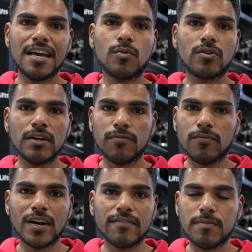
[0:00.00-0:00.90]
and we're grateful
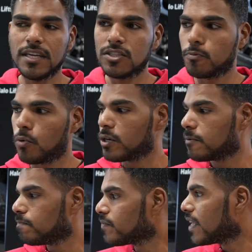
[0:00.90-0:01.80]
for everybody's support.
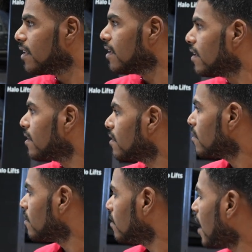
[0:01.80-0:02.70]

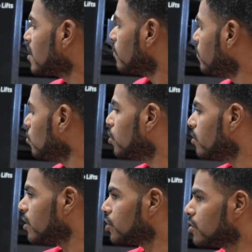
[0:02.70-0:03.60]
Lots of new
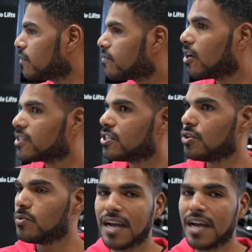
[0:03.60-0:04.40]
generations of cars too.